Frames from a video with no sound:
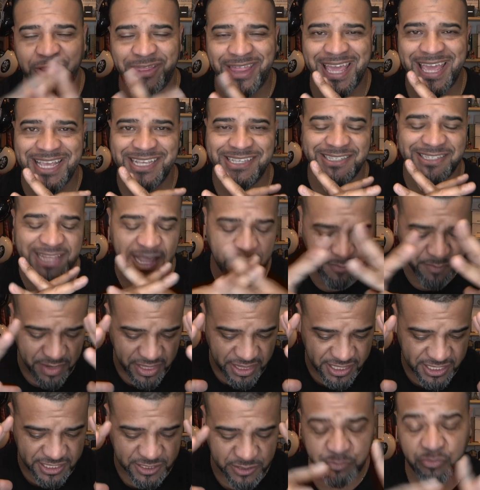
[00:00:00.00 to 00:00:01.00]
They sent me
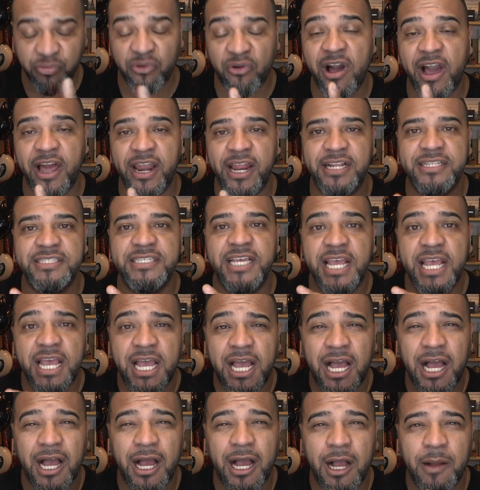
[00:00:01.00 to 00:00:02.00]
this product
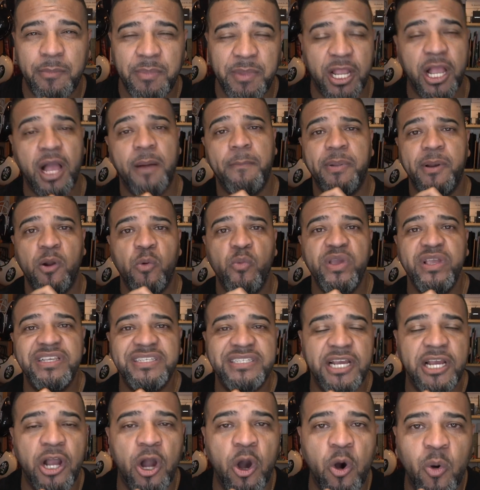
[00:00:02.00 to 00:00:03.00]
a couple of
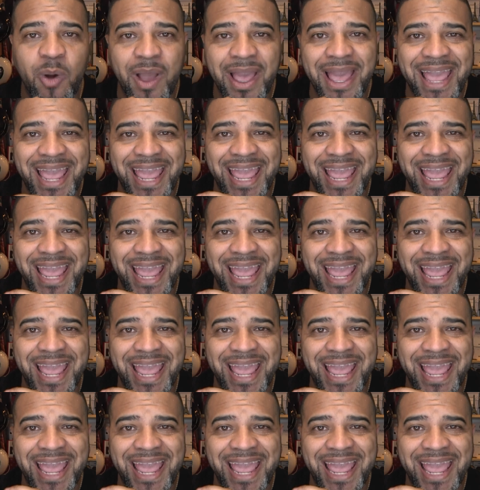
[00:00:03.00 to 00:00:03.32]
weeks ago,